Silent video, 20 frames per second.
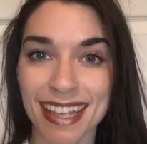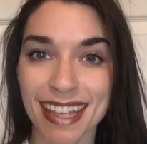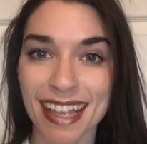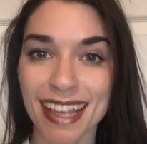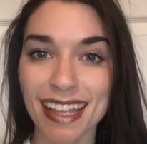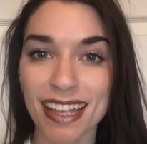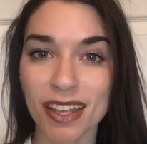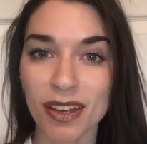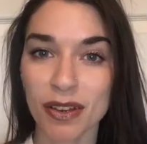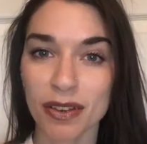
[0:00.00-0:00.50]

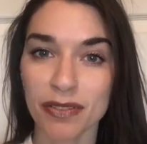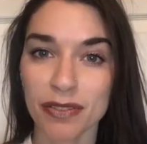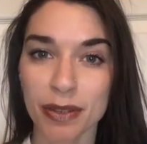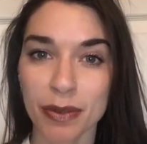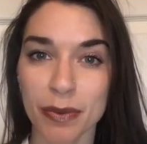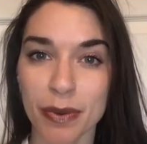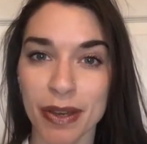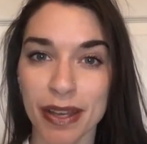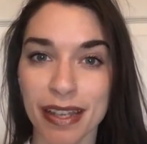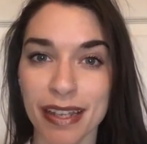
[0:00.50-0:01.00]
Hello
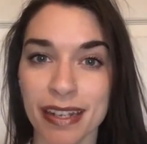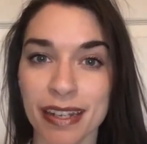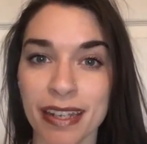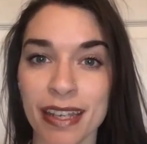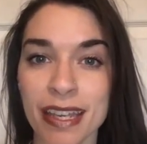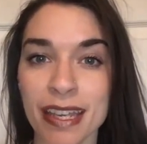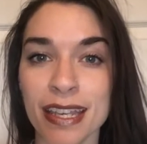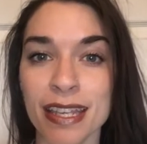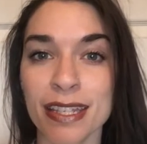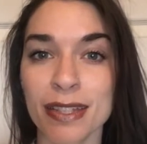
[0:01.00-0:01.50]
everyone,
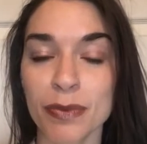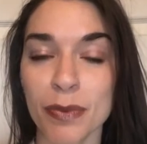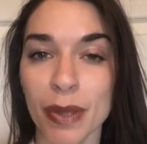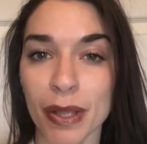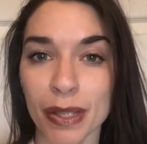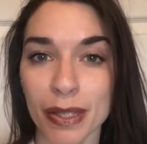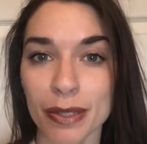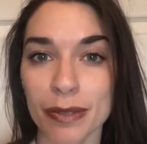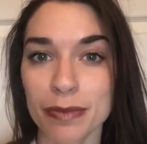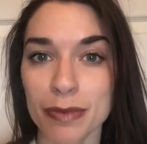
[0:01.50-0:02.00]

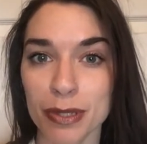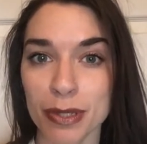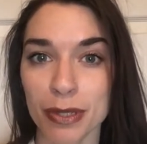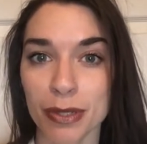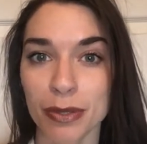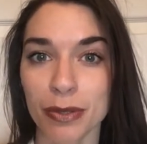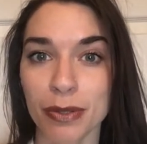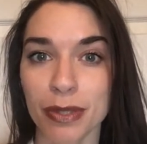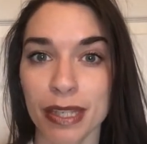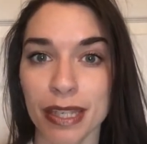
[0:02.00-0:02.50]
welcome
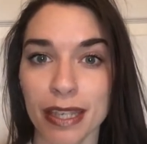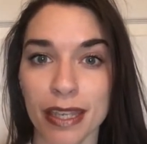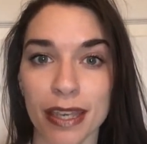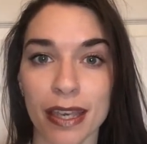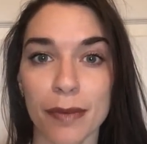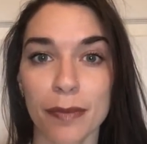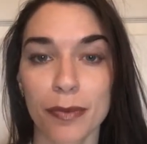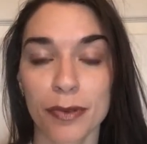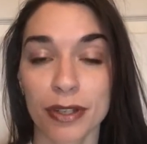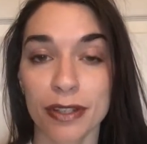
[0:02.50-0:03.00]
to the
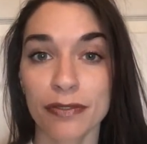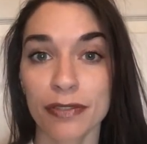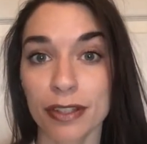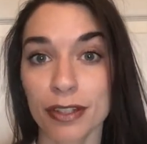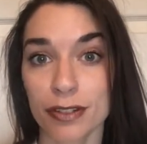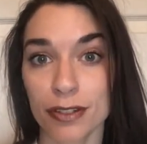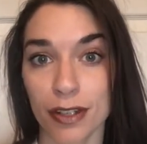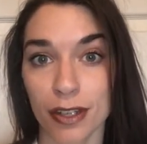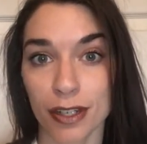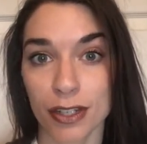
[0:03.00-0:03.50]
brief
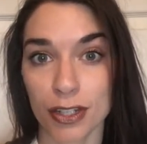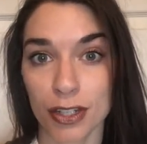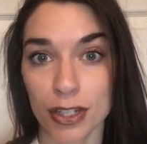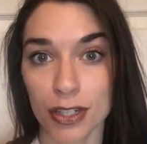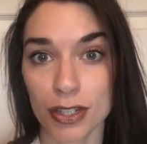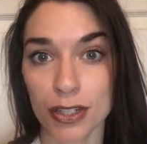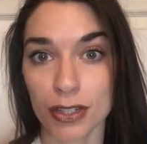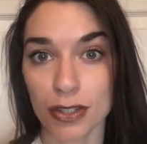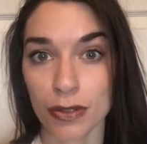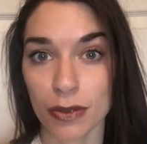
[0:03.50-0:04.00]
introduction
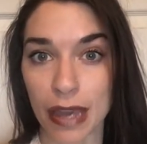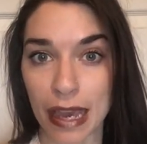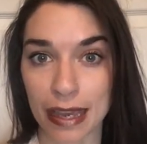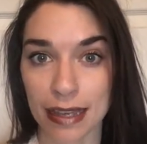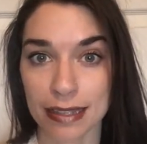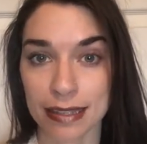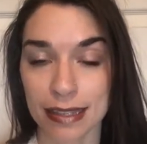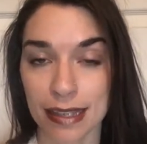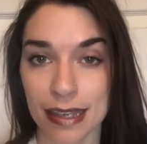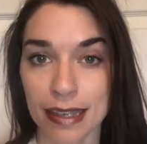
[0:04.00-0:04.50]
to
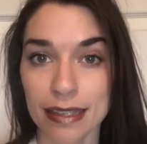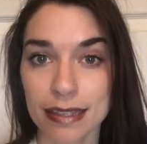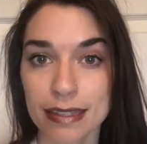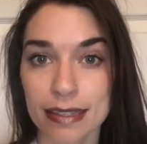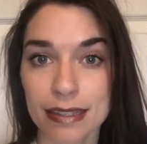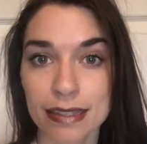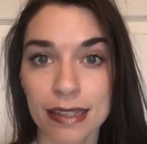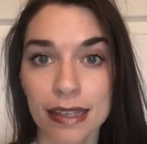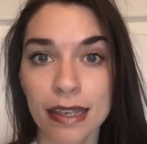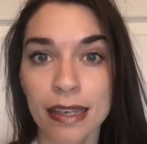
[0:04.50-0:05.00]

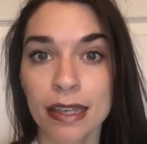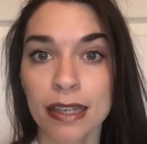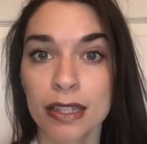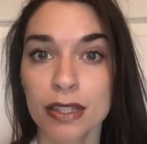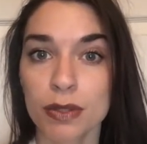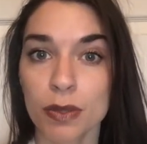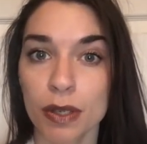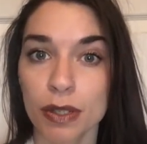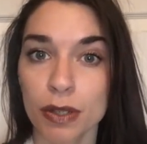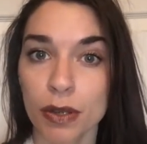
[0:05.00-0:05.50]
Access.
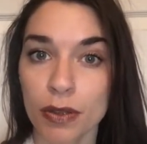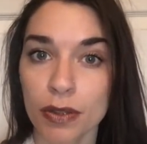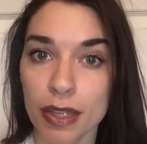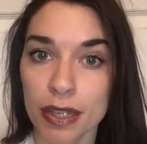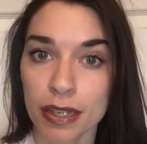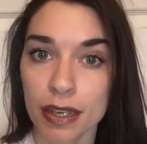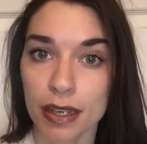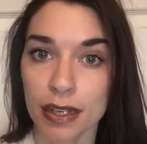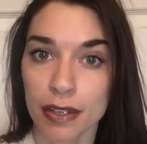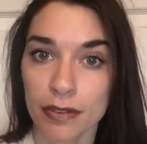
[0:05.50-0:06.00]
So I know that
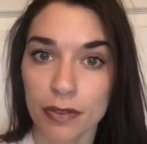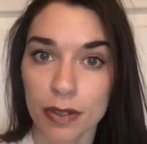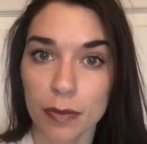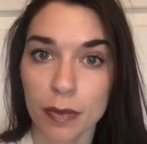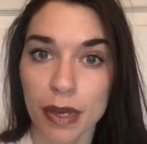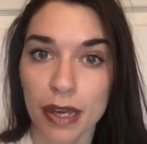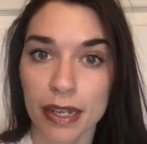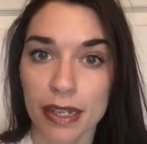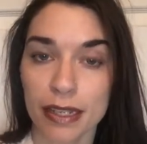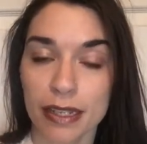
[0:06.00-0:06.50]
not
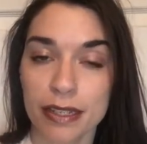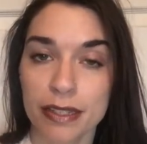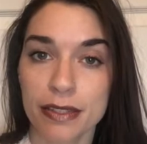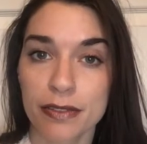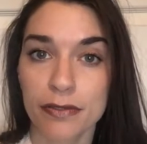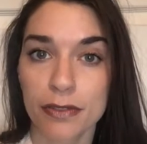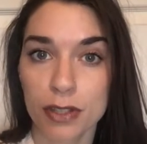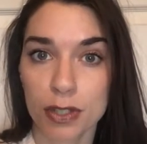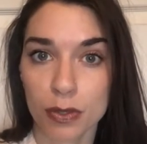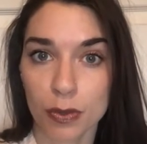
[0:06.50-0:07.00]
everybody is a
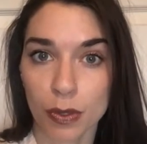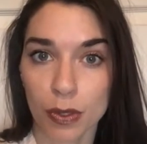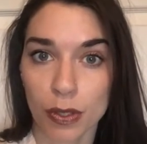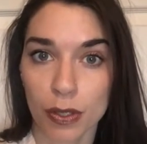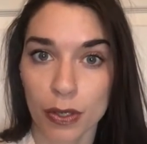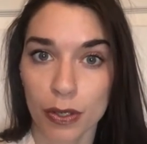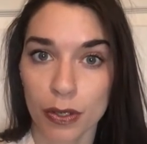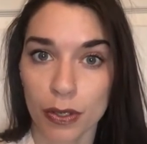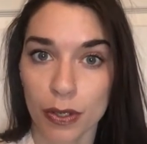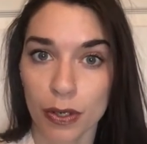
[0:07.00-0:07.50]
visual
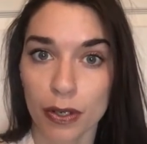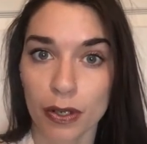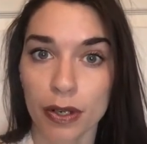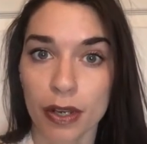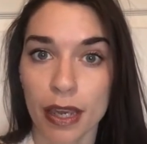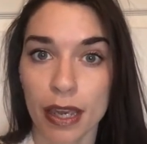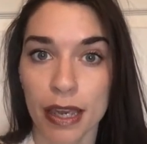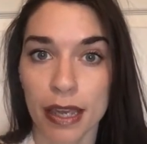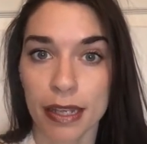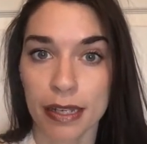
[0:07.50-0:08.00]
learner
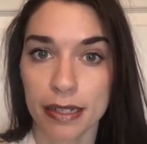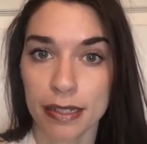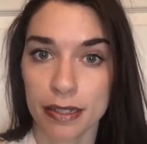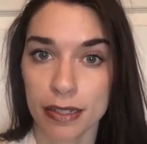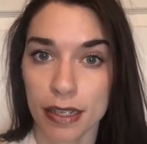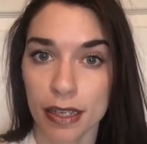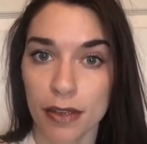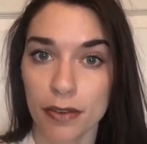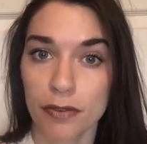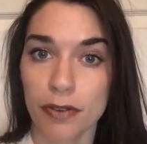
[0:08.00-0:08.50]
and
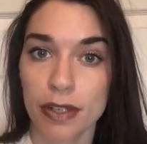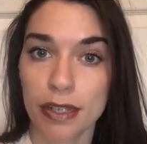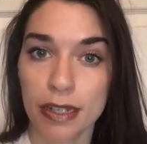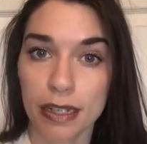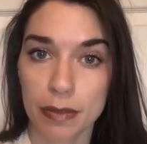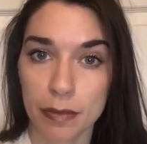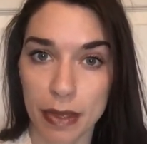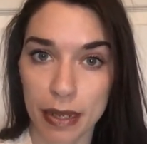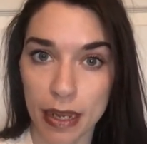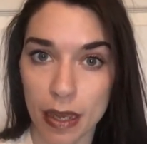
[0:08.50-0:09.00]

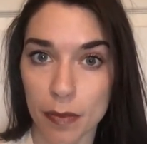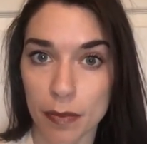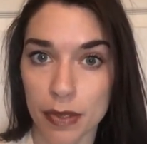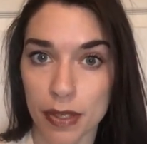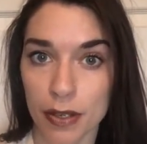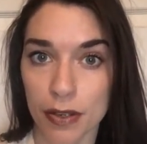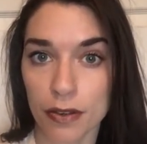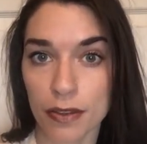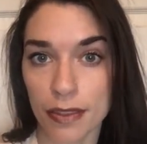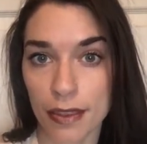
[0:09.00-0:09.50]
reading may not be
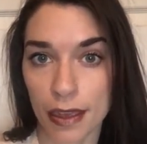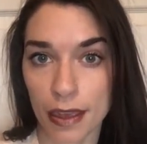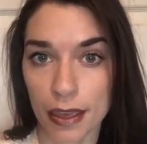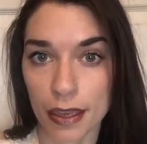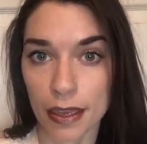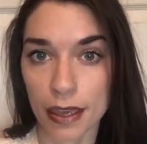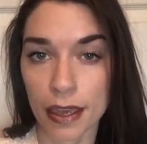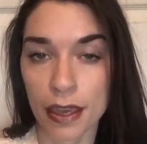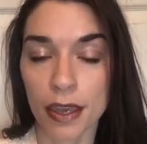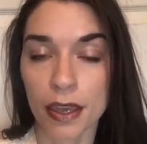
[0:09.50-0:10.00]
your thing.